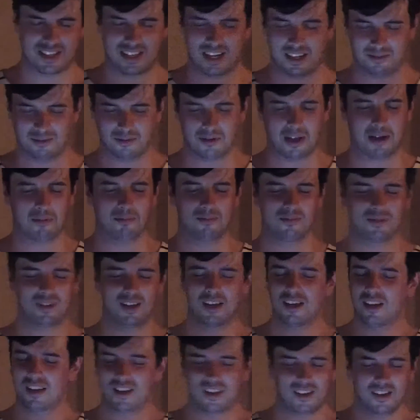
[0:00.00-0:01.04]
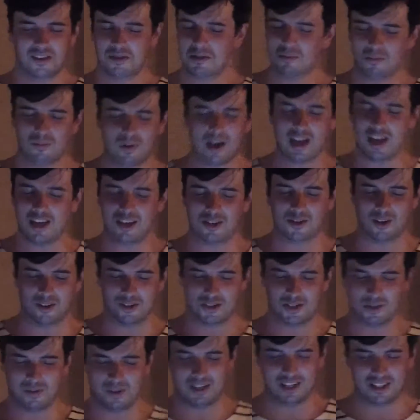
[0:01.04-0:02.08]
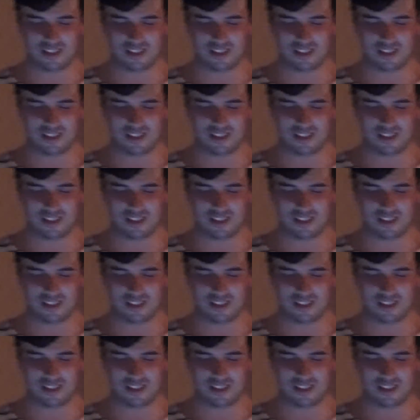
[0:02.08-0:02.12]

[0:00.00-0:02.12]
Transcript: think like where he got to in